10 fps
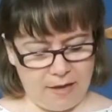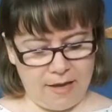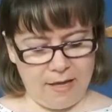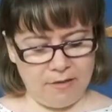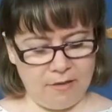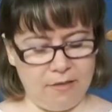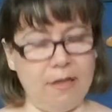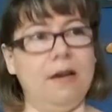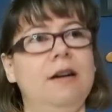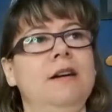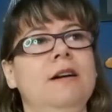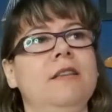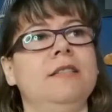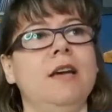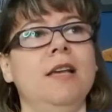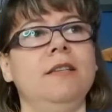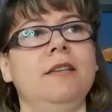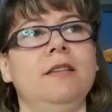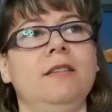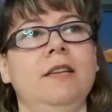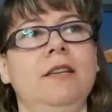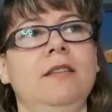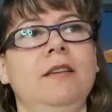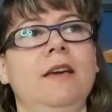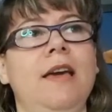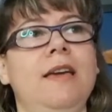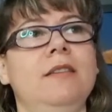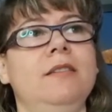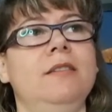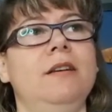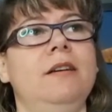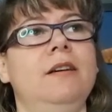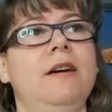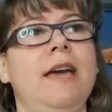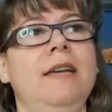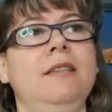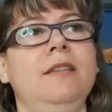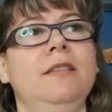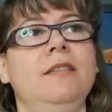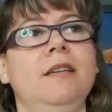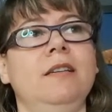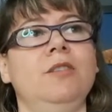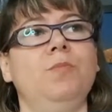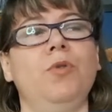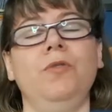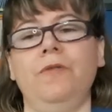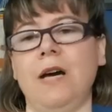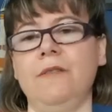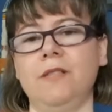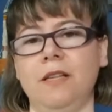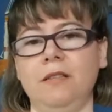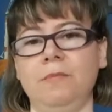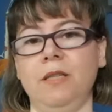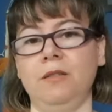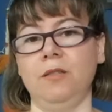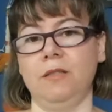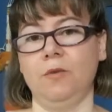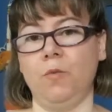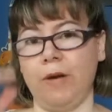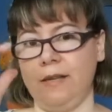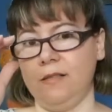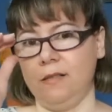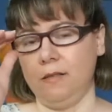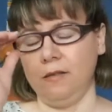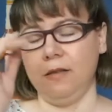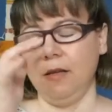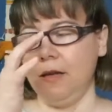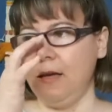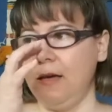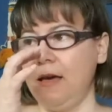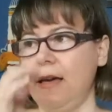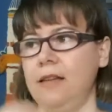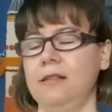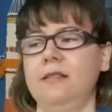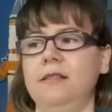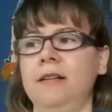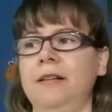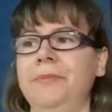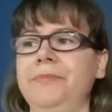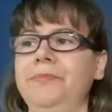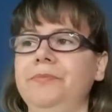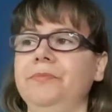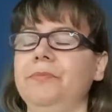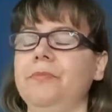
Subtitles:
and size 16 has 86.5 centimeters waist. And